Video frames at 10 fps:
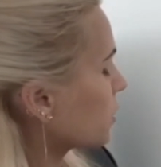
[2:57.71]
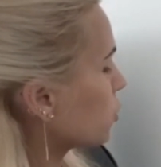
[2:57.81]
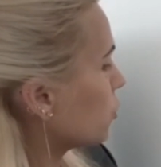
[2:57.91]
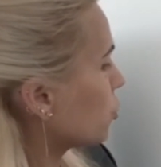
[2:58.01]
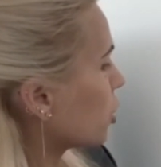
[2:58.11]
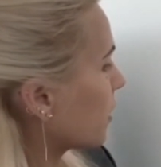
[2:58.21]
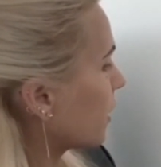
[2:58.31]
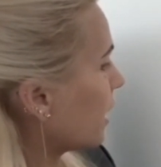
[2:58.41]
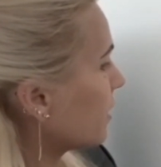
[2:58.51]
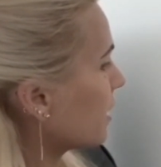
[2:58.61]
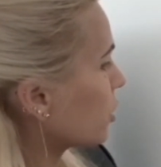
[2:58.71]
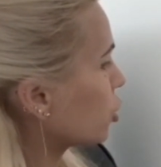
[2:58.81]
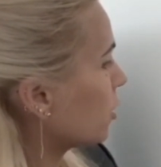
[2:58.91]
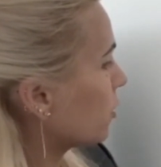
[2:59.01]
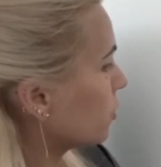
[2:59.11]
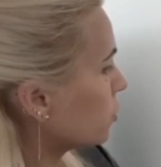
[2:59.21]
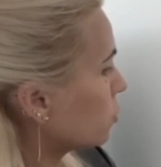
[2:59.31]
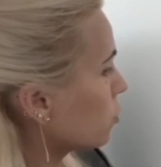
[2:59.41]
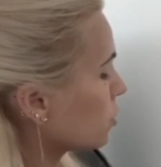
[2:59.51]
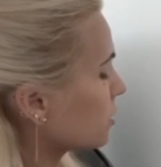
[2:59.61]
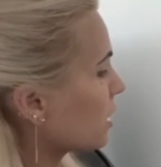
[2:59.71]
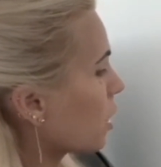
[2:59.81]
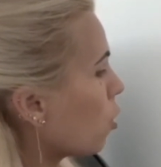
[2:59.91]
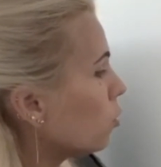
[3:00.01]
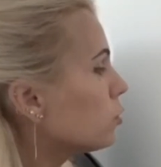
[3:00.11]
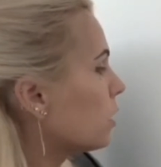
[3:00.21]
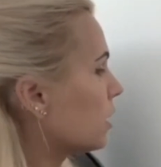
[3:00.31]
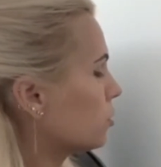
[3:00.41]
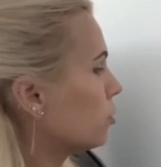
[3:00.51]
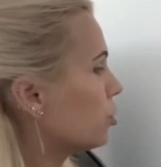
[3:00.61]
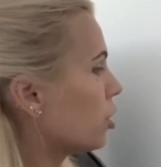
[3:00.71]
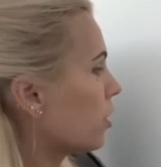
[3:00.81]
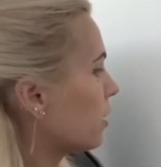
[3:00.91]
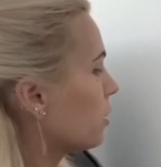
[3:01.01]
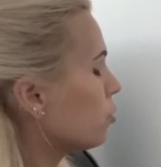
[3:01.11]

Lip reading: to each other, and actually these 2 notes are also next to each other. You